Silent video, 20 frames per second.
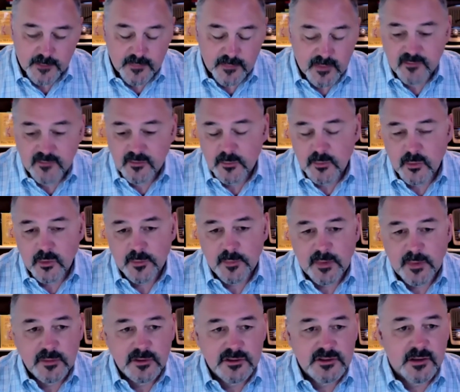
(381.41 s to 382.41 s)
Even board
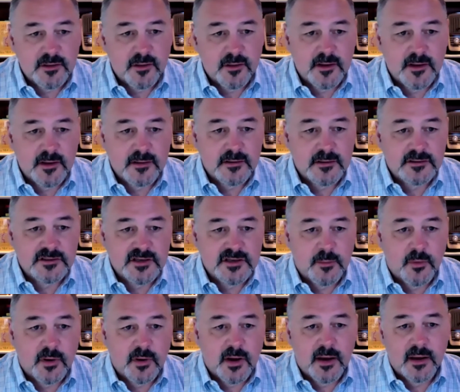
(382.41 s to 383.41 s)
members can think the
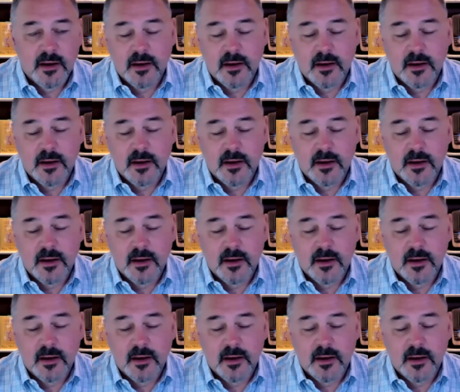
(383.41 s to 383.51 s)
same way.